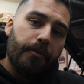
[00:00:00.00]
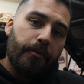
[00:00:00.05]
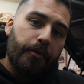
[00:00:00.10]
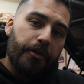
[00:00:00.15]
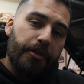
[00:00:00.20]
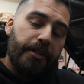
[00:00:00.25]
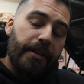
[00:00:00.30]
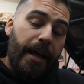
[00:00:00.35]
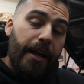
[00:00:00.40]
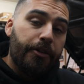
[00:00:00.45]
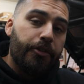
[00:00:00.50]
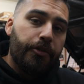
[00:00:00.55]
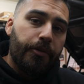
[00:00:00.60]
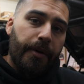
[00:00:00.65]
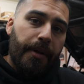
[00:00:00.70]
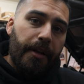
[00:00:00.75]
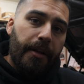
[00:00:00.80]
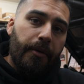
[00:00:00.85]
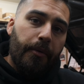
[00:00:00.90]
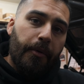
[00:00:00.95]
were
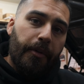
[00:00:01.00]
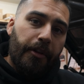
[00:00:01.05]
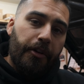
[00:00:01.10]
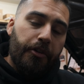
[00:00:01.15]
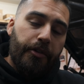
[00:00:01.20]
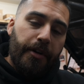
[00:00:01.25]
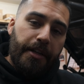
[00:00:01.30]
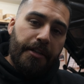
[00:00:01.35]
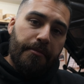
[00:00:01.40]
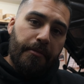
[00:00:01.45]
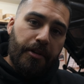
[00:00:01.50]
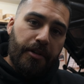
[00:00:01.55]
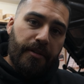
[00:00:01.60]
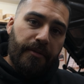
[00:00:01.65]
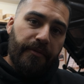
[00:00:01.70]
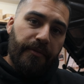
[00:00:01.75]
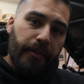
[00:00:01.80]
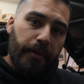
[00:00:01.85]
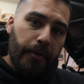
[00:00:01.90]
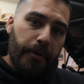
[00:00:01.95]
saturated with the
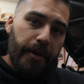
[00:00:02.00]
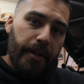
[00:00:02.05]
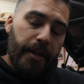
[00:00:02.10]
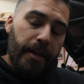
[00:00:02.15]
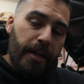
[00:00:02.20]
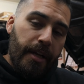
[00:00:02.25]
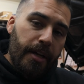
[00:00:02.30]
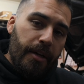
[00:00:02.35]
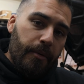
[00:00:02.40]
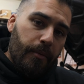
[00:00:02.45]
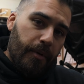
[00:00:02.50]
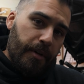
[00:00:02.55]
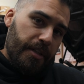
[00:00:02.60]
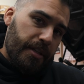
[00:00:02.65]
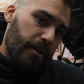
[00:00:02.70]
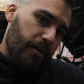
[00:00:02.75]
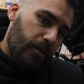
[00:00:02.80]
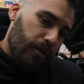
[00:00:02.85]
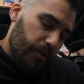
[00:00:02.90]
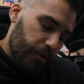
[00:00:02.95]
transmission fluid
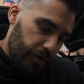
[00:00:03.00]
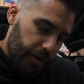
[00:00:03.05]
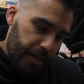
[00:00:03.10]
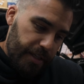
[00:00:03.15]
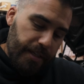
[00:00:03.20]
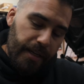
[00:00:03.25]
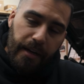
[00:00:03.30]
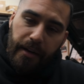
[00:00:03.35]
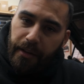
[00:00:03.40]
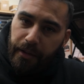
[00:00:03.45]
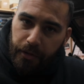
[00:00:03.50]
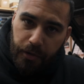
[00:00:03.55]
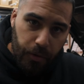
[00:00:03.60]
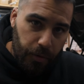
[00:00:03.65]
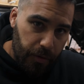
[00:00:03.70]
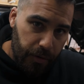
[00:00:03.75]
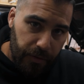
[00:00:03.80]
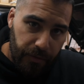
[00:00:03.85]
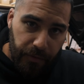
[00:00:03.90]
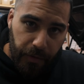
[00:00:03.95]
once it all drains out of the
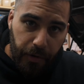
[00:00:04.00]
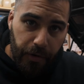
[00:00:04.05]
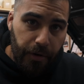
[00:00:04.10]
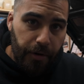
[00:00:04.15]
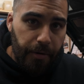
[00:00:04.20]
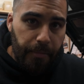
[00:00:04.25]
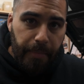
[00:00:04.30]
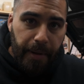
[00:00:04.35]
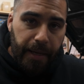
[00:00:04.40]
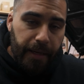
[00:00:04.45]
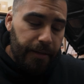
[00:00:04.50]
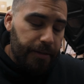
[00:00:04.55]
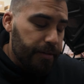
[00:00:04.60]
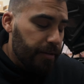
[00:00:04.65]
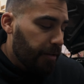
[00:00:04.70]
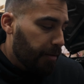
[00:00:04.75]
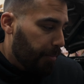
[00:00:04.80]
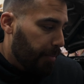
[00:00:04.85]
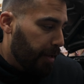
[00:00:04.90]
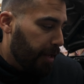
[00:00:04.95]
torque converter and back
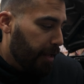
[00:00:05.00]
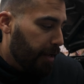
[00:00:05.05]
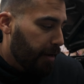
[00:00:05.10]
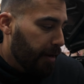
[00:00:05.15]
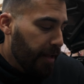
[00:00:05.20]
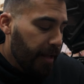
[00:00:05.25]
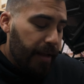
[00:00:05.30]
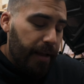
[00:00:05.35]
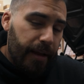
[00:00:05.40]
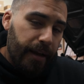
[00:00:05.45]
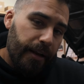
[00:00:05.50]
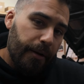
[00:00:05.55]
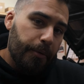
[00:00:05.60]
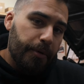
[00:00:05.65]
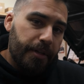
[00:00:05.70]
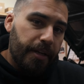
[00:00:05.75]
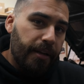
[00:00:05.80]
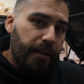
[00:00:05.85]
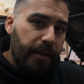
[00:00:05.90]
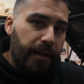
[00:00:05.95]
into the pan, and it
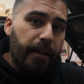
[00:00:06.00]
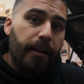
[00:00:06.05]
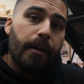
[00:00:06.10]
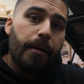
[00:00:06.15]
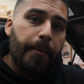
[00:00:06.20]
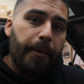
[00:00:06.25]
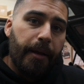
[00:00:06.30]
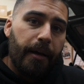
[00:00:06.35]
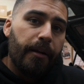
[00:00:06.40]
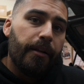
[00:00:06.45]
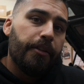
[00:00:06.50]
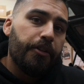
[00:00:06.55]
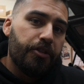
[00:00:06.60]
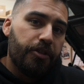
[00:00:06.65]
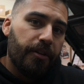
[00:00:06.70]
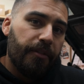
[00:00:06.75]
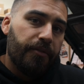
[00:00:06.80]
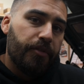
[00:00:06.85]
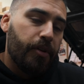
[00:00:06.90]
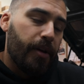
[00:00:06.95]
was indeed coming out of the
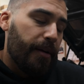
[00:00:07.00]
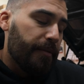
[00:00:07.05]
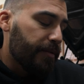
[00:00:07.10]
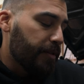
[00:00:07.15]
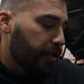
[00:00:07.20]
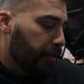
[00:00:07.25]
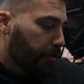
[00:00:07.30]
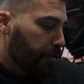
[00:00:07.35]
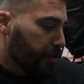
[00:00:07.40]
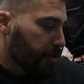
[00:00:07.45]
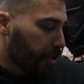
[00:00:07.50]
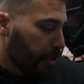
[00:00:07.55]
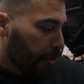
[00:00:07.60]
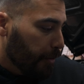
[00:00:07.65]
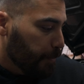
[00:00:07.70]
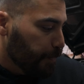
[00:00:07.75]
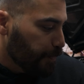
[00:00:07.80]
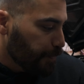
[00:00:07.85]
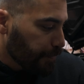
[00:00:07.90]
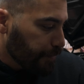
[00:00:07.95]
shift shaft seal.
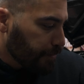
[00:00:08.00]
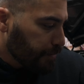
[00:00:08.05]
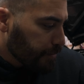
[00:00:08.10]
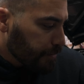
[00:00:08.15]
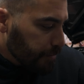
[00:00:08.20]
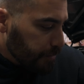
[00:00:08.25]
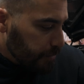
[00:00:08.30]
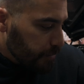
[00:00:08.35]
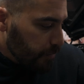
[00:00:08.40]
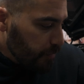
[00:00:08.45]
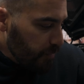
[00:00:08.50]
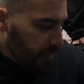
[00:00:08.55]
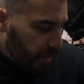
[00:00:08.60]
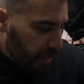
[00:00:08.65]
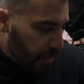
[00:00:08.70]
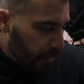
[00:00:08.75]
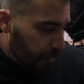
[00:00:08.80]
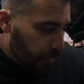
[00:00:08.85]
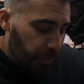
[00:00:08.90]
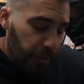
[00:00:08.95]
So
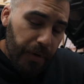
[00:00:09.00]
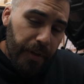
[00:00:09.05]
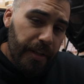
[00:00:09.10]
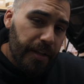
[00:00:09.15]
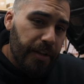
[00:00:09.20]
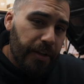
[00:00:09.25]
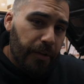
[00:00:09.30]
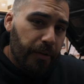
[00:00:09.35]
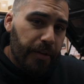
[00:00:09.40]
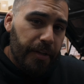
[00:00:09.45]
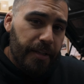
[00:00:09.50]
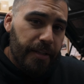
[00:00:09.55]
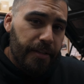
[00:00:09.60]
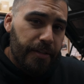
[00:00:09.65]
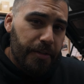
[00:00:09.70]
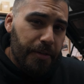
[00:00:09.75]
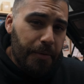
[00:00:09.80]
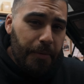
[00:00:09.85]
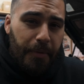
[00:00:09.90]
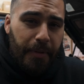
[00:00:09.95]
really the only
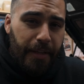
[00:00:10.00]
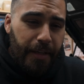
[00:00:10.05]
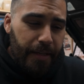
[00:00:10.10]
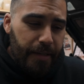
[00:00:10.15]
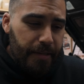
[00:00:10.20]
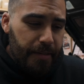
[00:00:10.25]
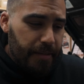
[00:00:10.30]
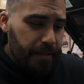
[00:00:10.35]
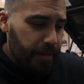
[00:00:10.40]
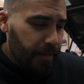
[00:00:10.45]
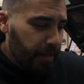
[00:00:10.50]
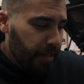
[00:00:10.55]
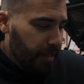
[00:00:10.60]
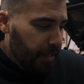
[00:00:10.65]
two things